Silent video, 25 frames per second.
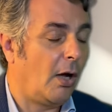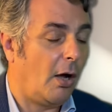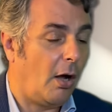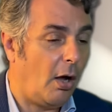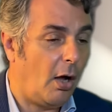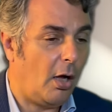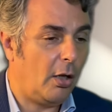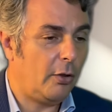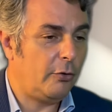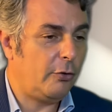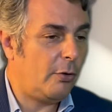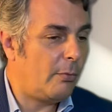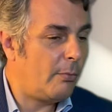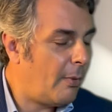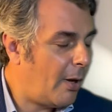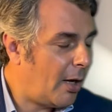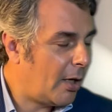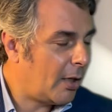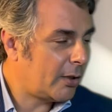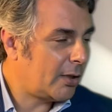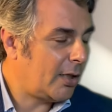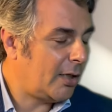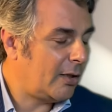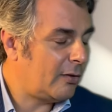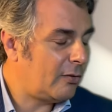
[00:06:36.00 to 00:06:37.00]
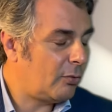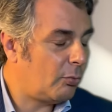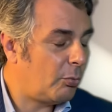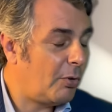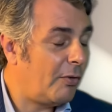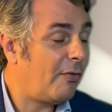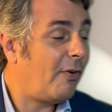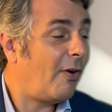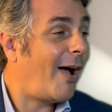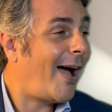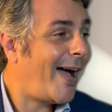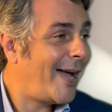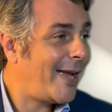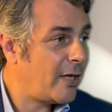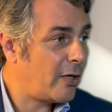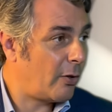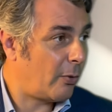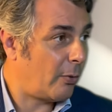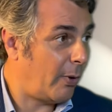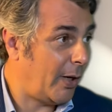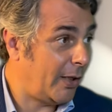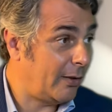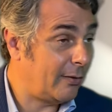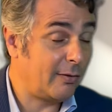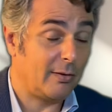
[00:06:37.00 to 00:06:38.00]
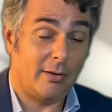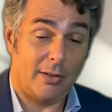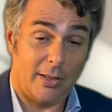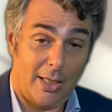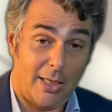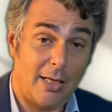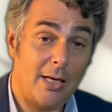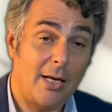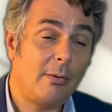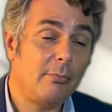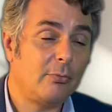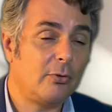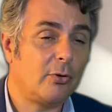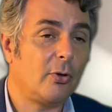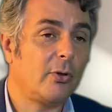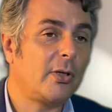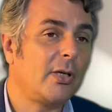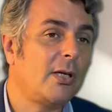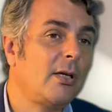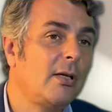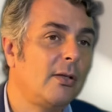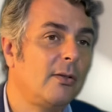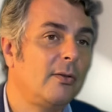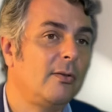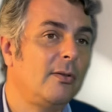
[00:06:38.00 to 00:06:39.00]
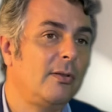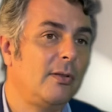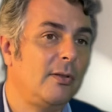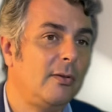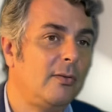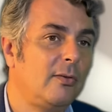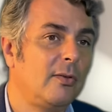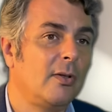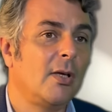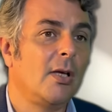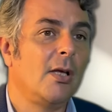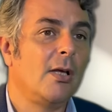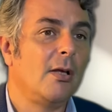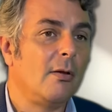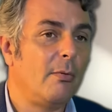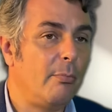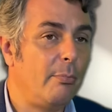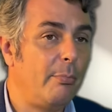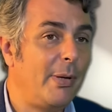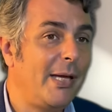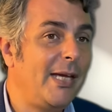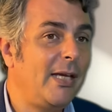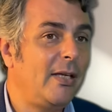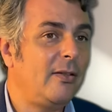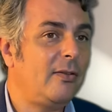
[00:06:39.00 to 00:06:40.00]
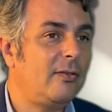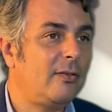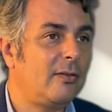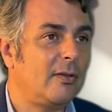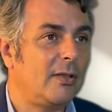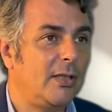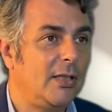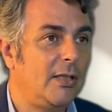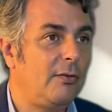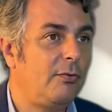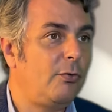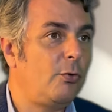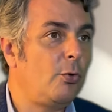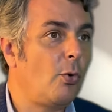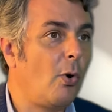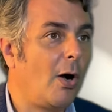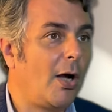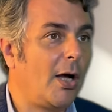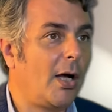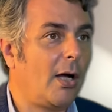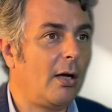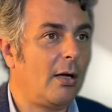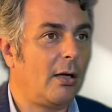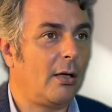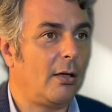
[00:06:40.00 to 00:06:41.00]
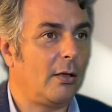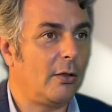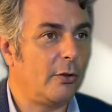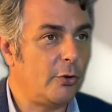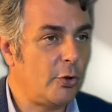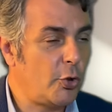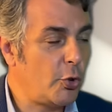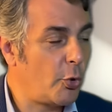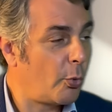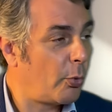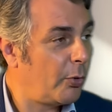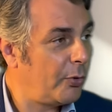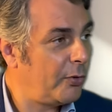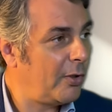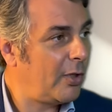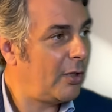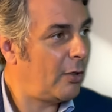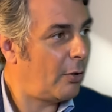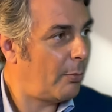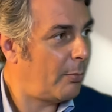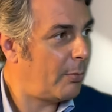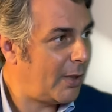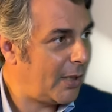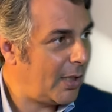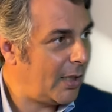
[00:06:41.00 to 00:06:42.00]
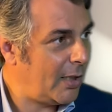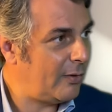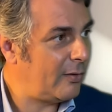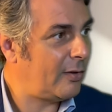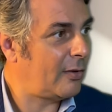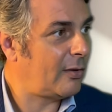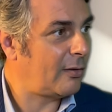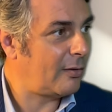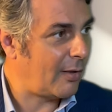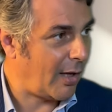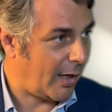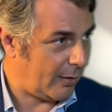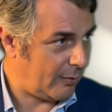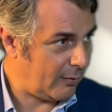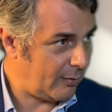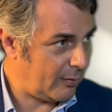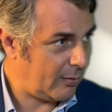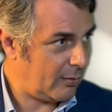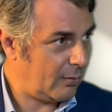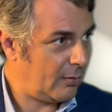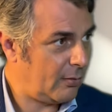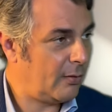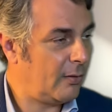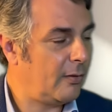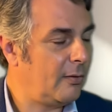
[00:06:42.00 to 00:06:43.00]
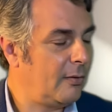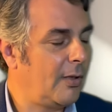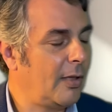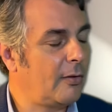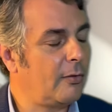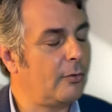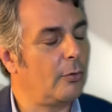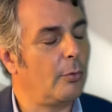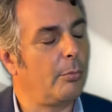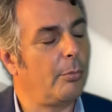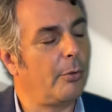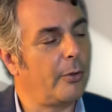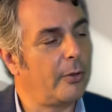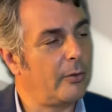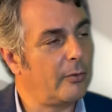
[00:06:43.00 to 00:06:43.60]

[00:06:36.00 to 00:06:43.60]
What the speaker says: on the market with a higher rate. And I'm talking this base if you are euro denominating debt. That's the point.